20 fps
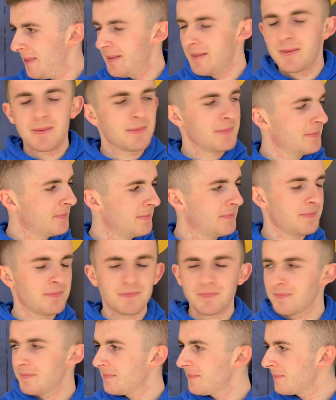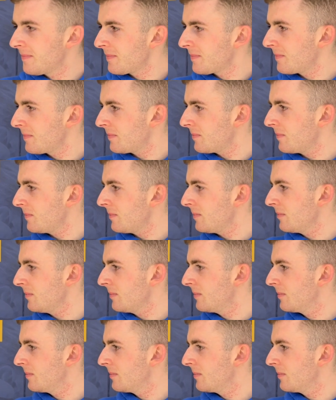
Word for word: So tell us about your